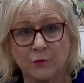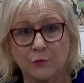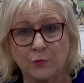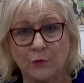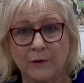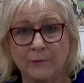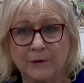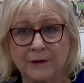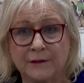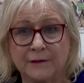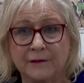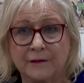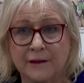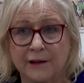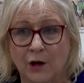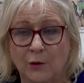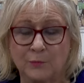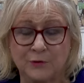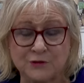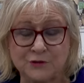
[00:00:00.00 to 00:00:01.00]
women
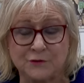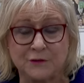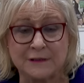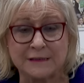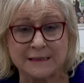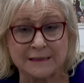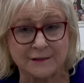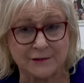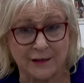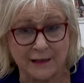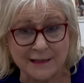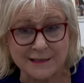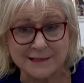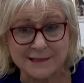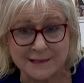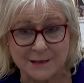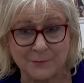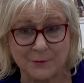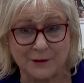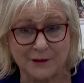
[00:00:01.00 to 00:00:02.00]
the opportunity to
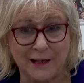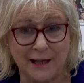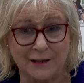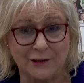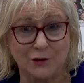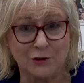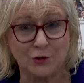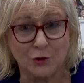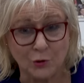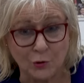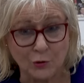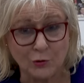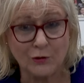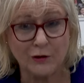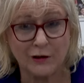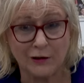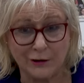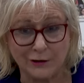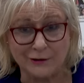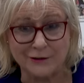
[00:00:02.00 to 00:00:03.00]
exhibit at no
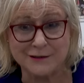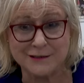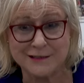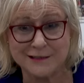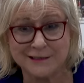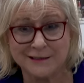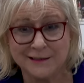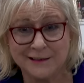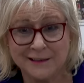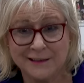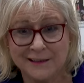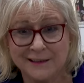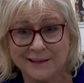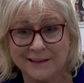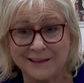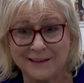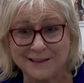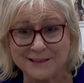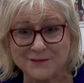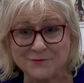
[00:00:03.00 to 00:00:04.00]
cost
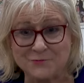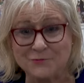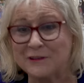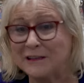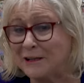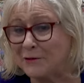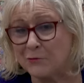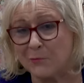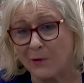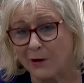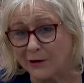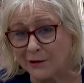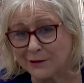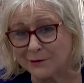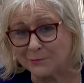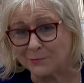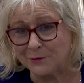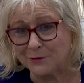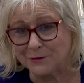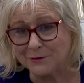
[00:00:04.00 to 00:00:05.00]
is really
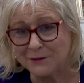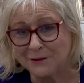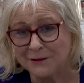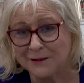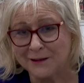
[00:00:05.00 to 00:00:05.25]
remarkable.